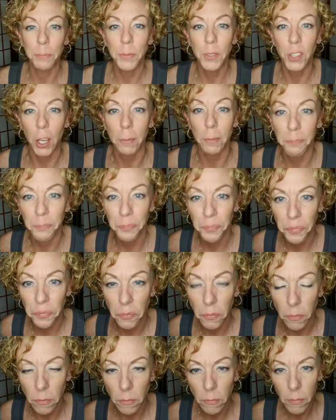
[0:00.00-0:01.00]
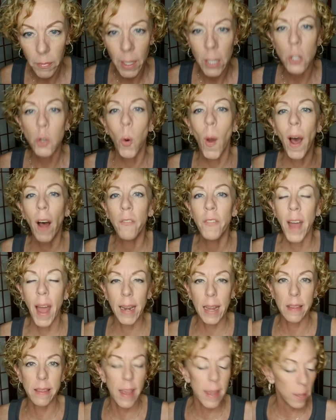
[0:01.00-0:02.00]
So
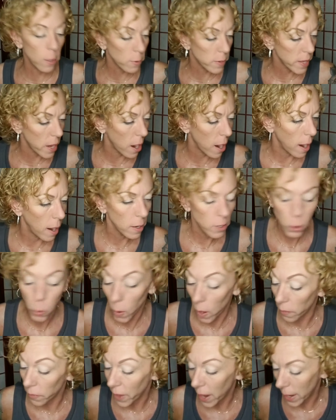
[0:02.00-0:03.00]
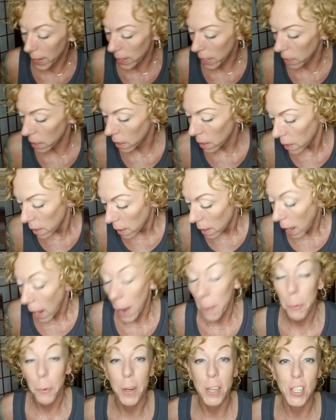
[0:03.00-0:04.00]
$12.90. Thank you, Sarah. $12.90. I
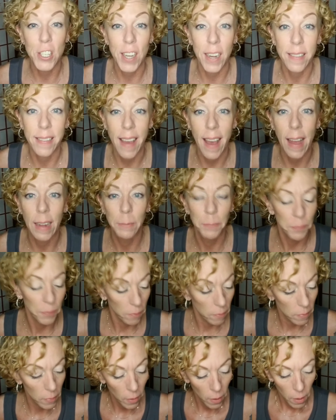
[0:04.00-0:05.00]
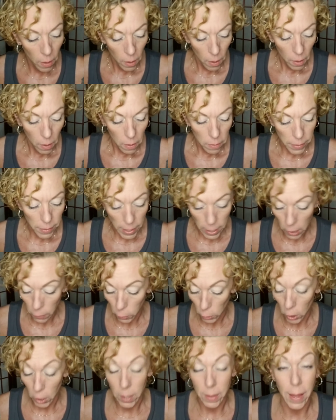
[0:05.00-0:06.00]
appreciate that. Thank you for
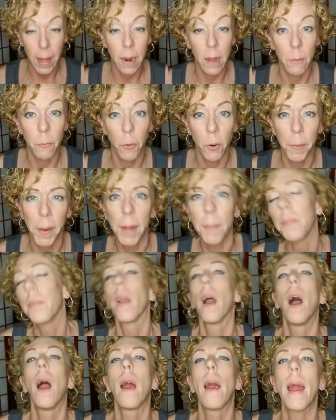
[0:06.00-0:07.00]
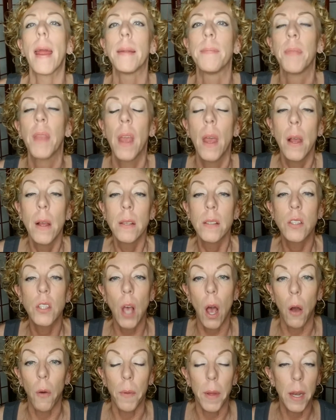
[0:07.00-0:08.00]
looking that up for me. All right.
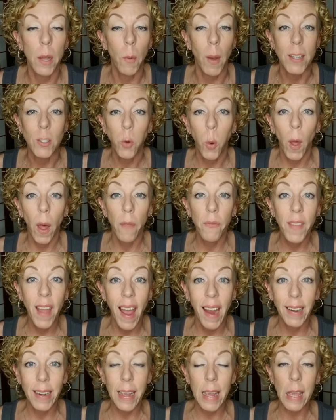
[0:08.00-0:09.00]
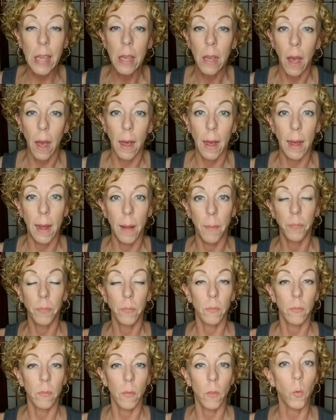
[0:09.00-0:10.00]
So anyway, $12.90
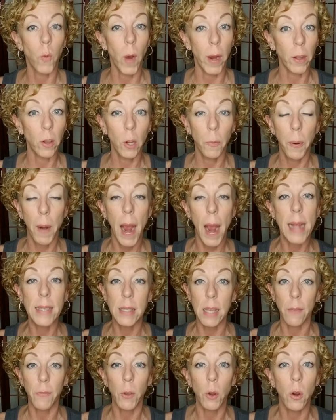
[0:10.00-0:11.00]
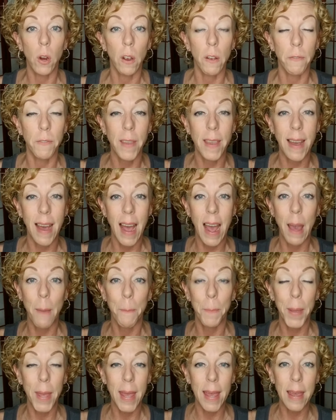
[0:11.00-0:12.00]
regular price. If you're a
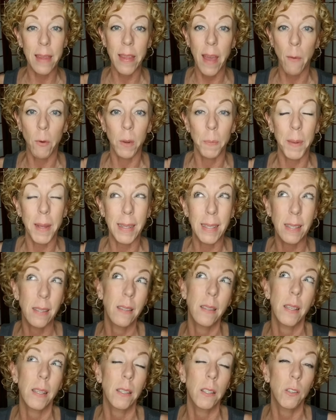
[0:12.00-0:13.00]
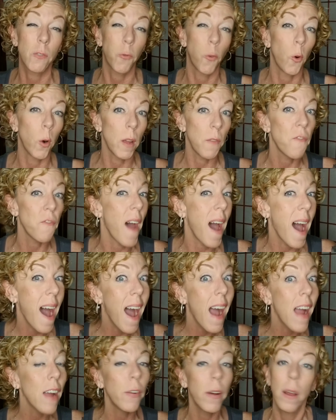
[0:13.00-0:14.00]
VIP, that would be
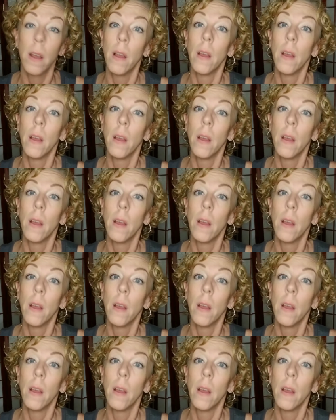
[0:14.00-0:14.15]
$6.45.